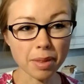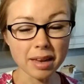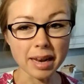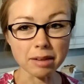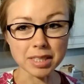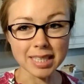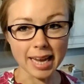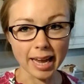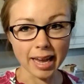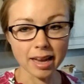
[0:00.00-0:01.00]
Now
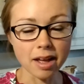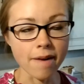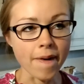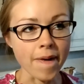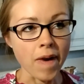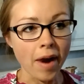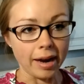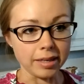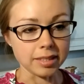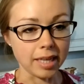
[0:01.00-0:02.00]
today,
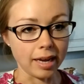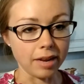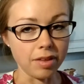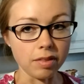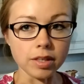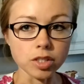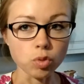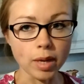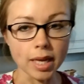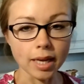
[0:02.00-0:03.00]
I decided that this
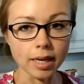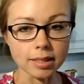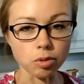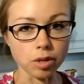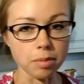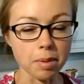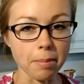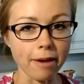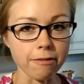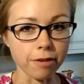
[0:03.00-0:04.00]
weekend is going to be
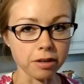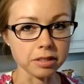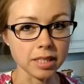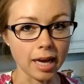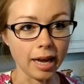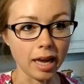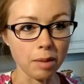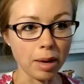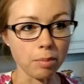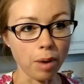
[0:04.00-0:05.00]
my first
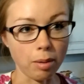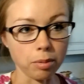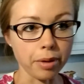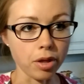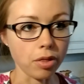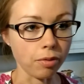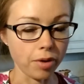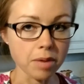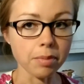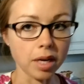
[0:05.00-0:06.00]
time in probably
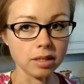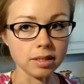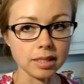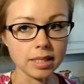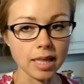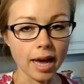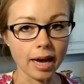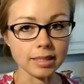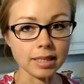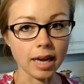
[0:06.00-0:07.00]
3 months
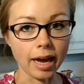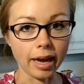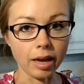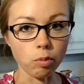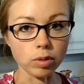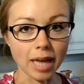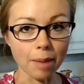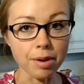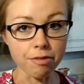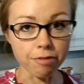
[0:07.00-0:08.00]
that I will
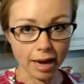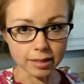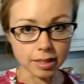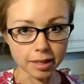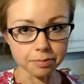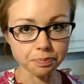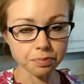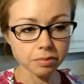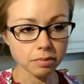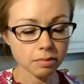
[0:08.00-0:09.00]
not be fasting.
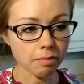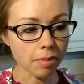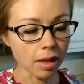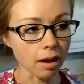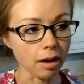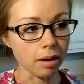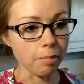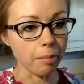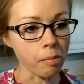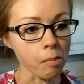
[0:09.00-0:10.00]

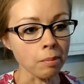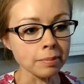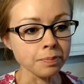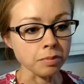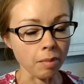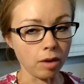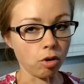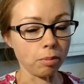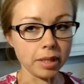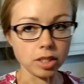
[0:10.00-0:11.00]
I
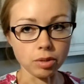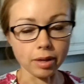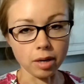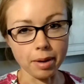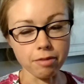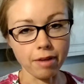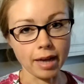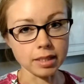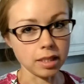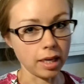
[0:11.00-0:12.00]
normally do intermittent
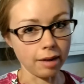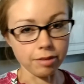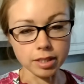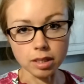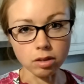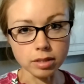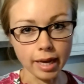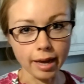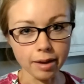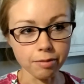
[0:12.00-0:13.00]
fasting every single
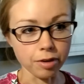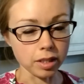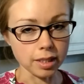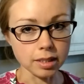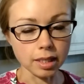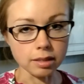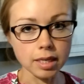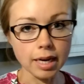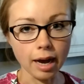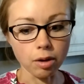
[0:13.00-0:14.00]
day for at least
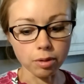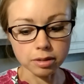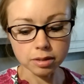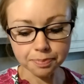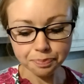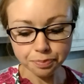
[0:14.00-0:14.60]
16 hours,